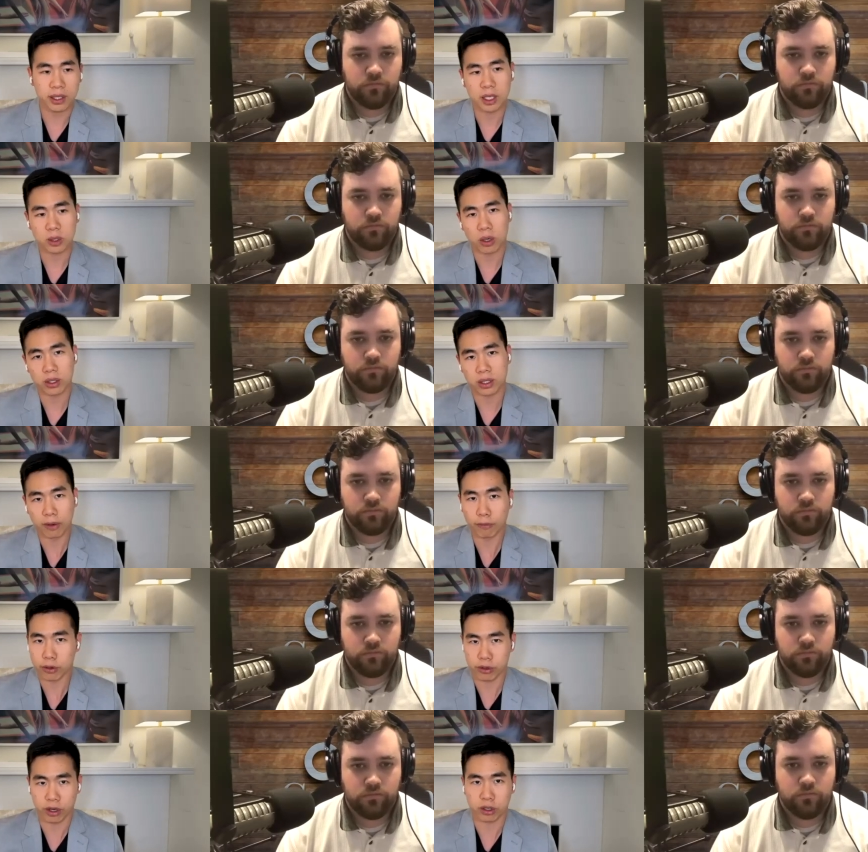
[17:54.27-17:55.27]
Speaker 1: as well as an
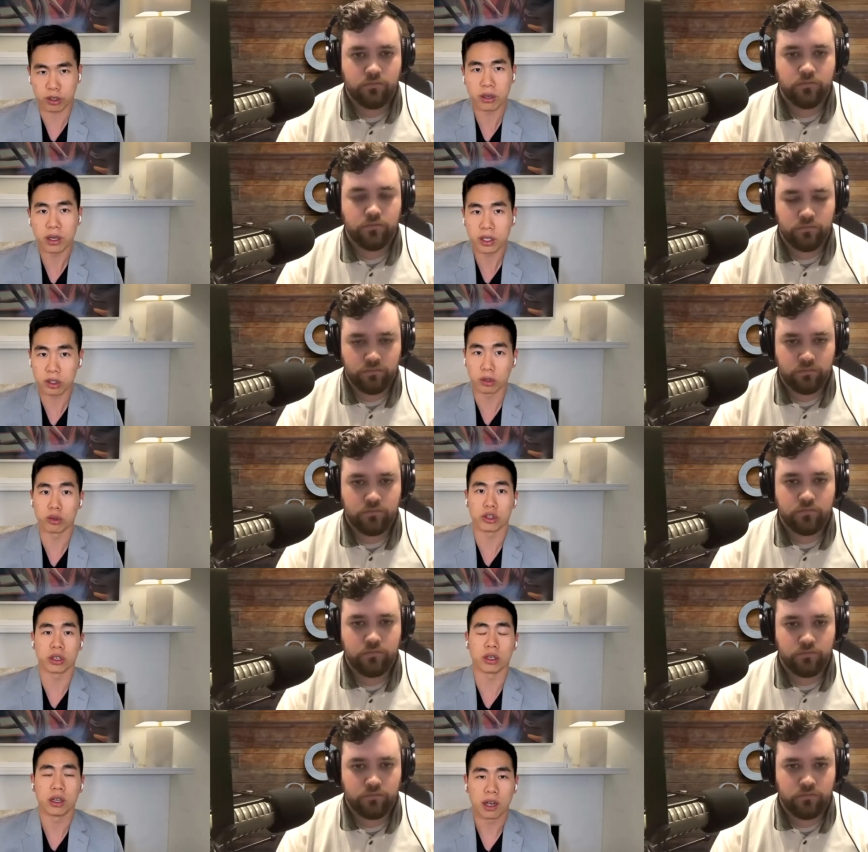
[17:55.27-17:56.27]
infrastructure
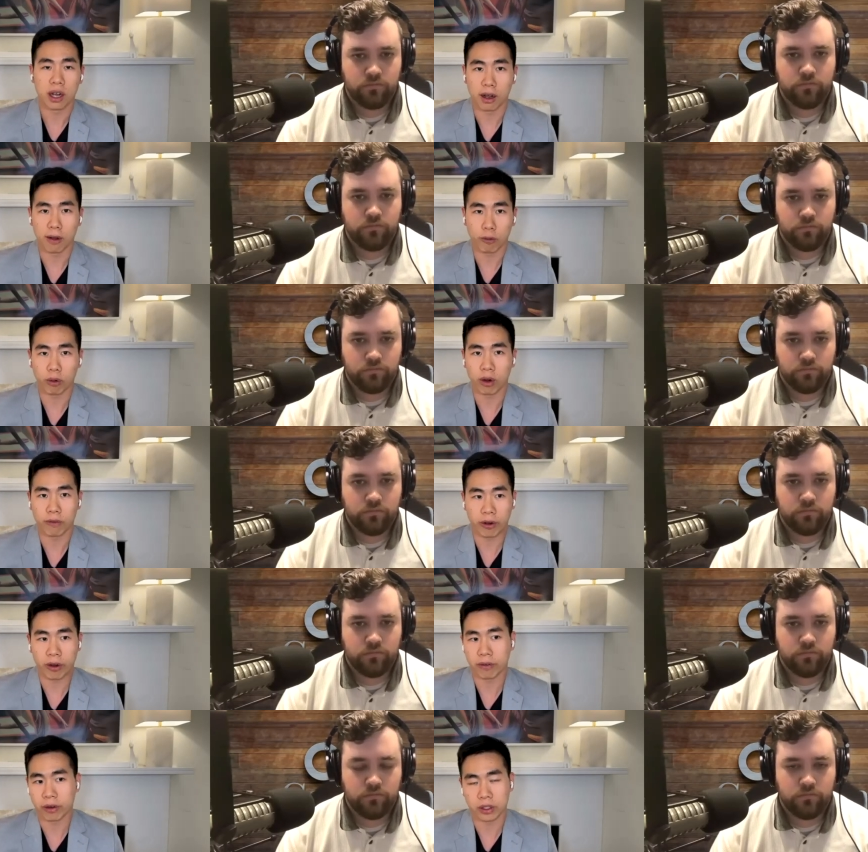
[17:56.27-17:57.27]
solution uh, for a very,
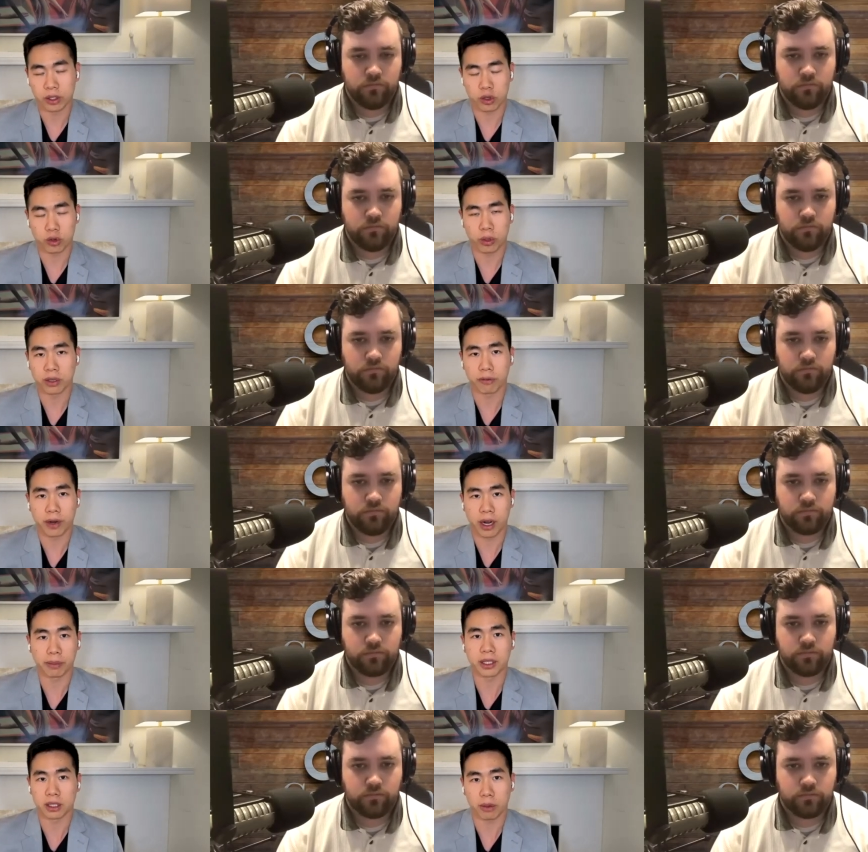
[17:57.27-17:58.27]
very disjointed,
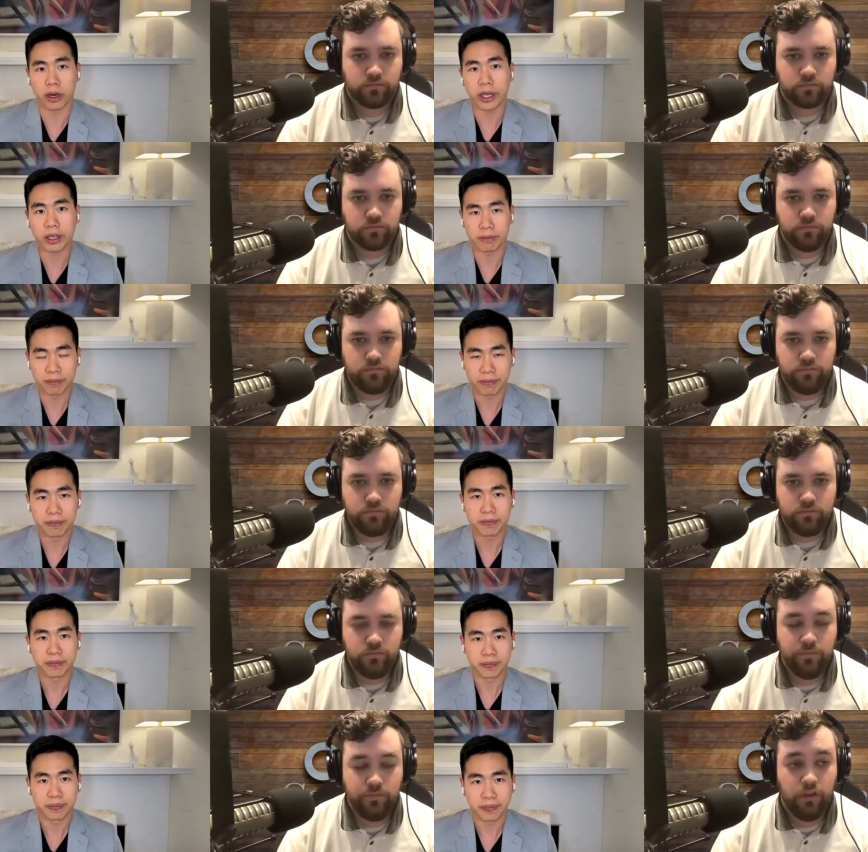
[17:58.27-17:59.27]
fragmented market.
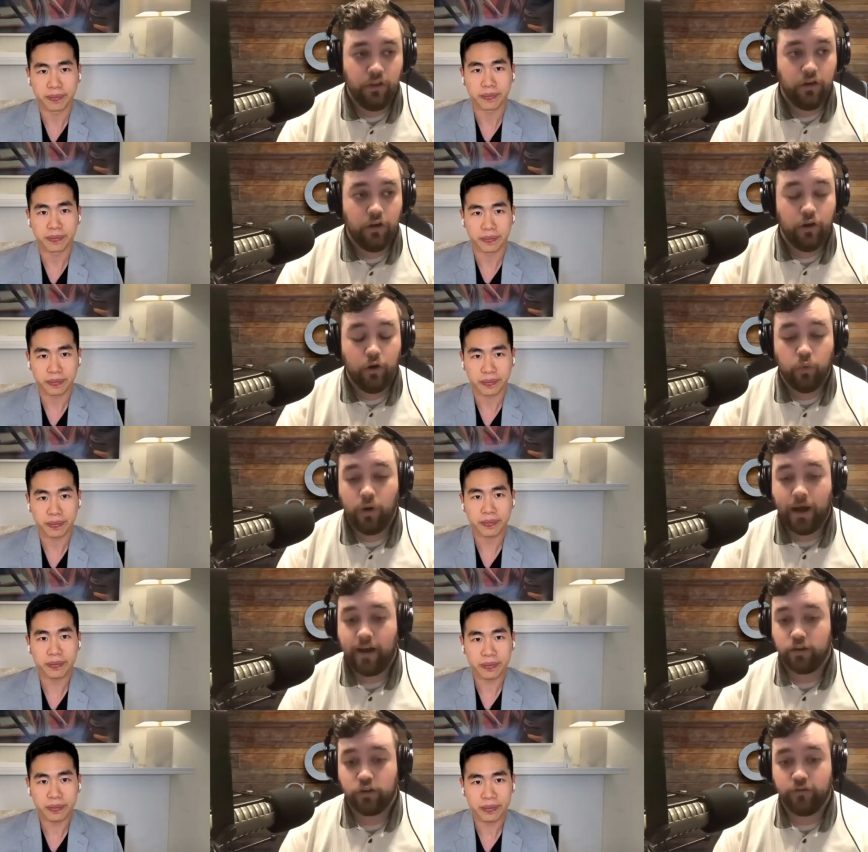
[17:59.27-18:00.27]

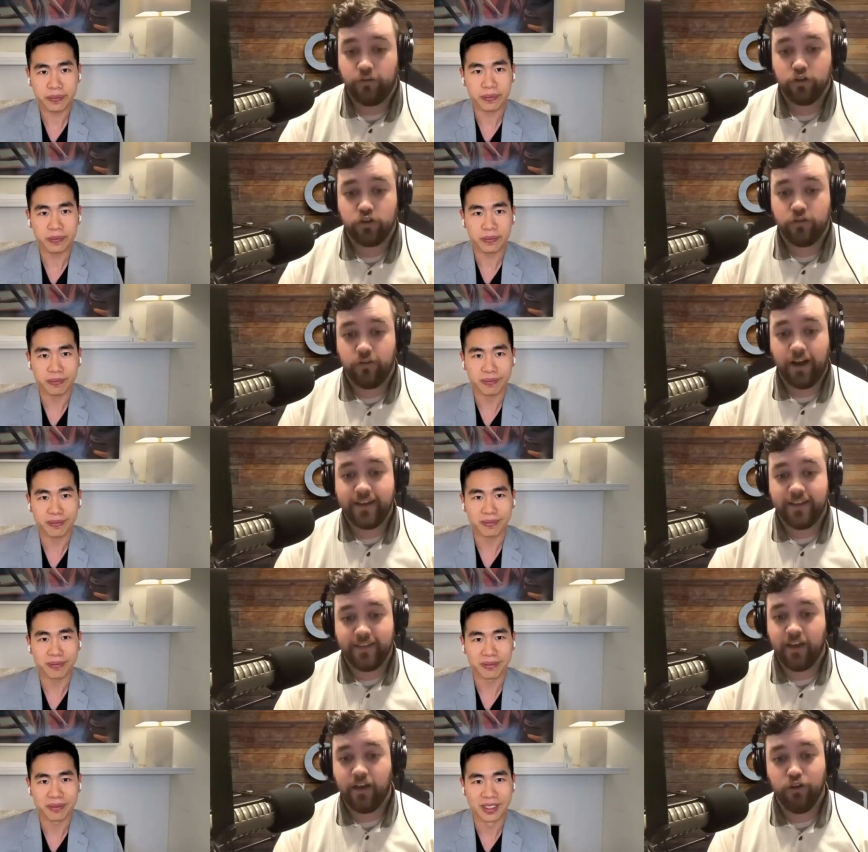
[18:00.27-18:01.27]
Speaker 2: Wow. So, first of all, I
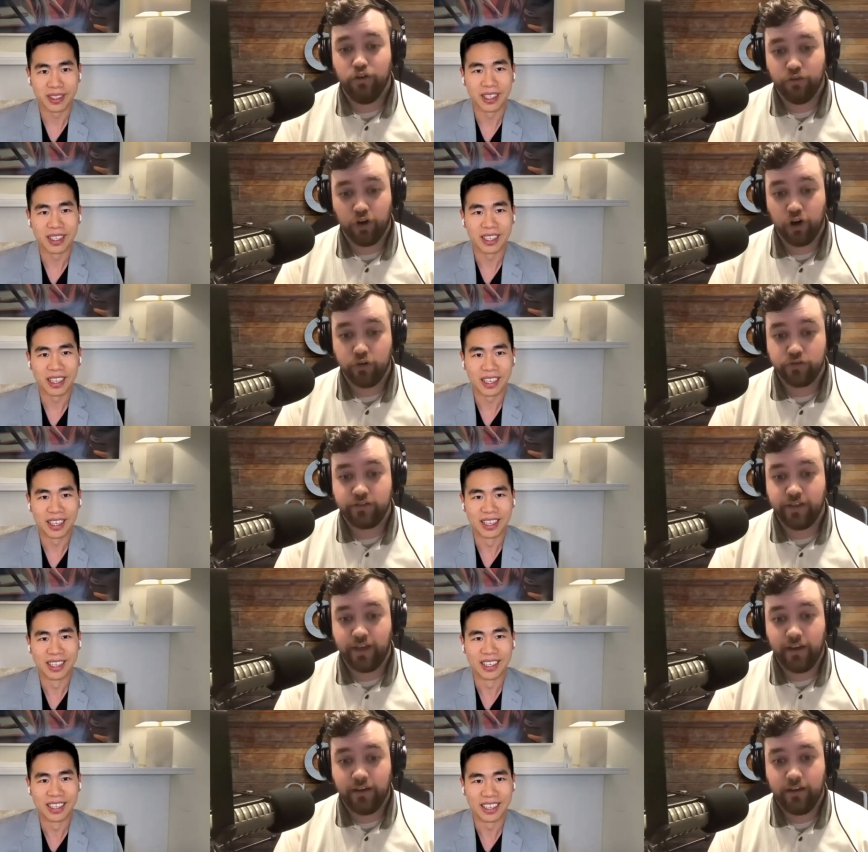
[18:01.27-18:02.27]
can tell you've rehearsed
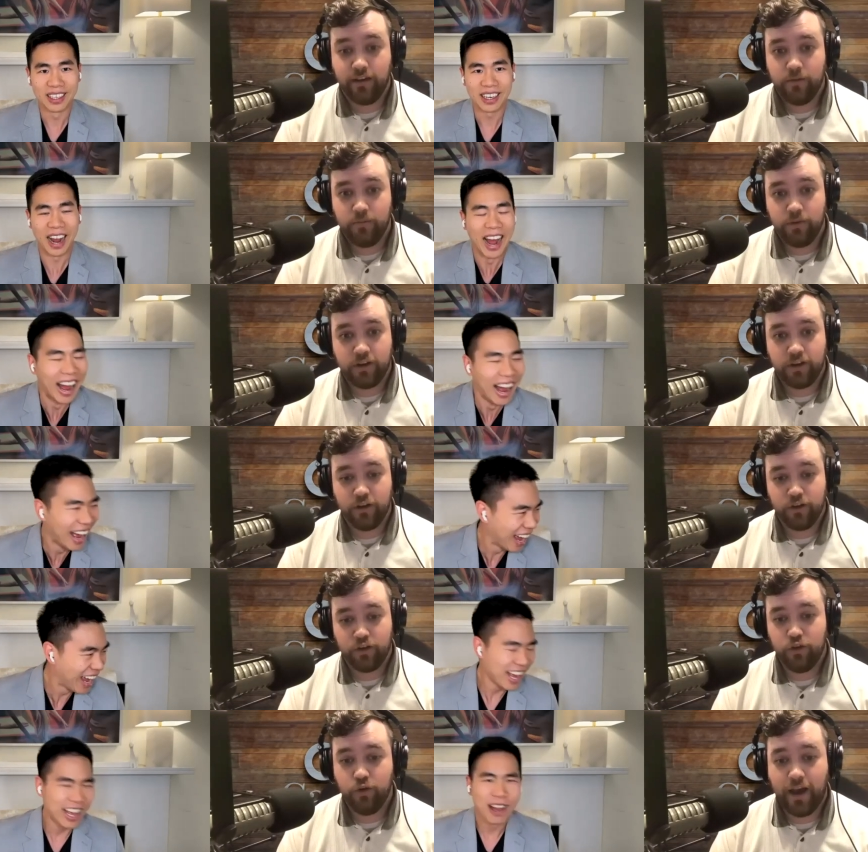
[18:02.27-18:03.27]
that
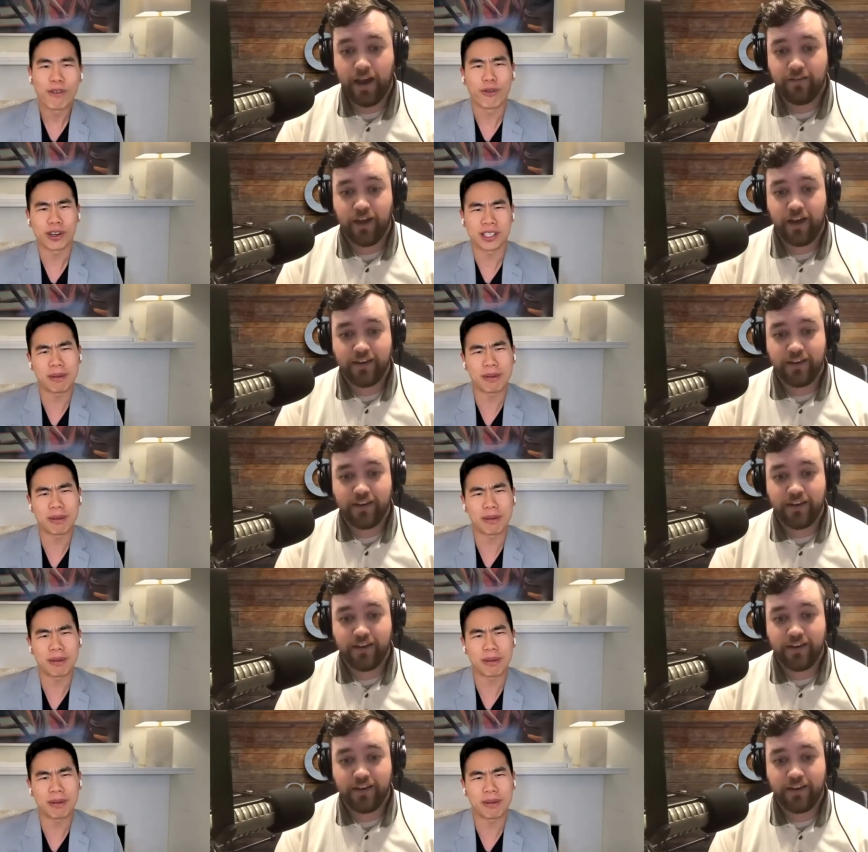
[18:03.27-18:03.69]
because you have. First time